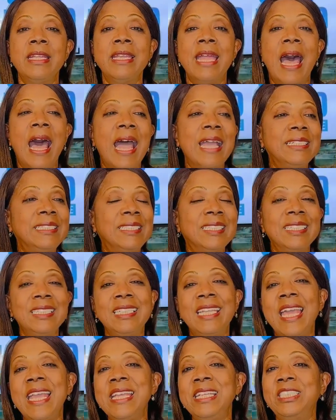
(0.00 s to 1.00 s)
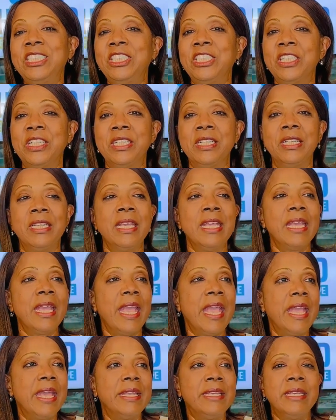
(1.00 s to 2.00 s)
isolation
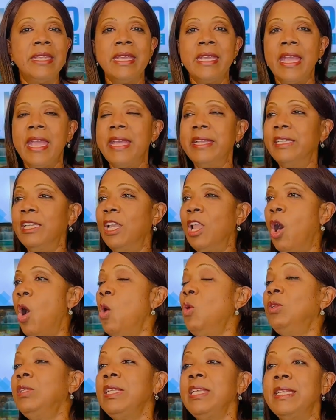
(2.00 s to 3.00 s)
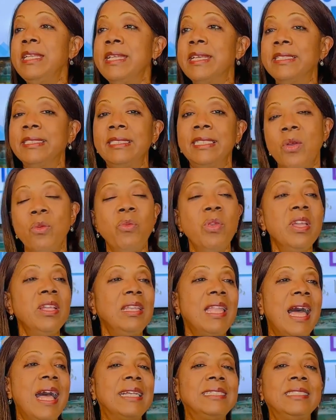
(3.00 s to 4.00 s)
and loneliness, and
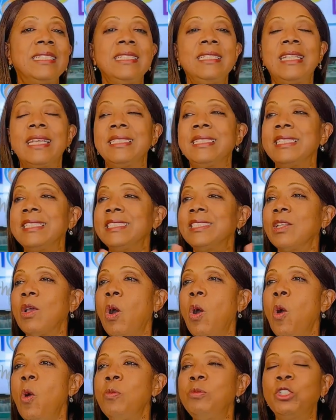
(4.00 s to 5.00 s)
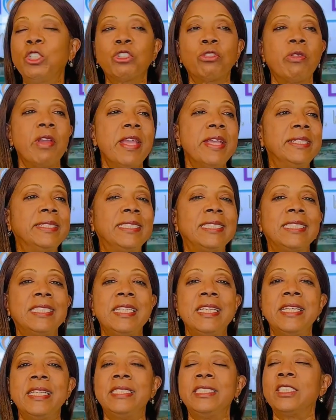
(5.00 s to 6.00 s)
realizing that this hope
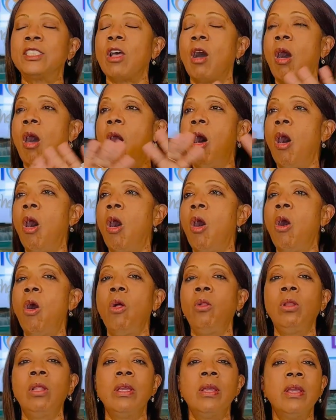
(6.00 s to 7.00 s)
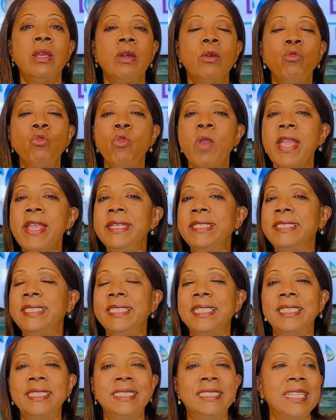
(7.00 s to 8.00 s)
transcends all
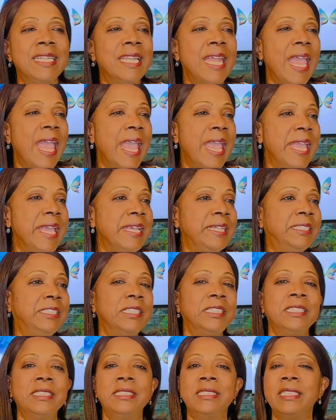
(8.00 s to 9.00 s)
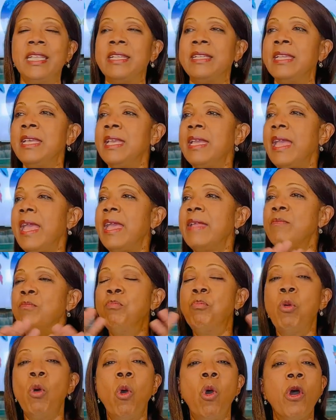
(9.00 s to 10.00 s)
races and ages
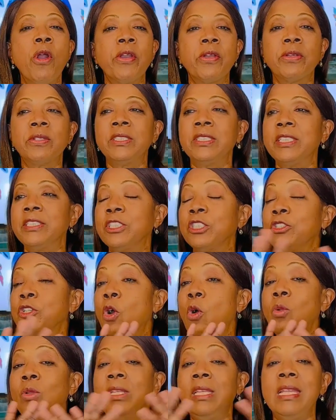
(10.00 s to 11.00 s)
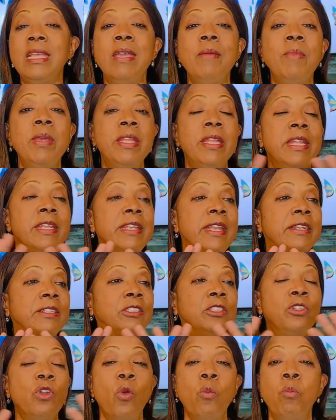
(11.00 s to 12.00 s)
and borders. There's no limit and
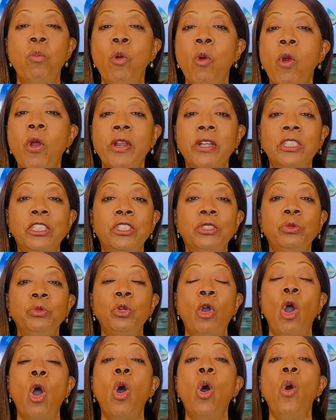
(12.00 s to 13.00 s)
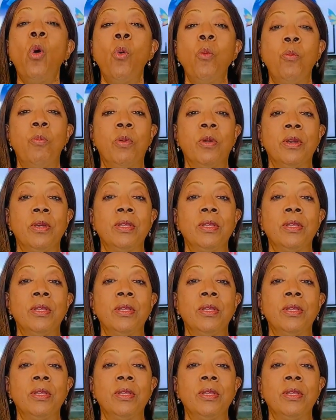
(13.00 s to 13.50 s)
there's no border to hope.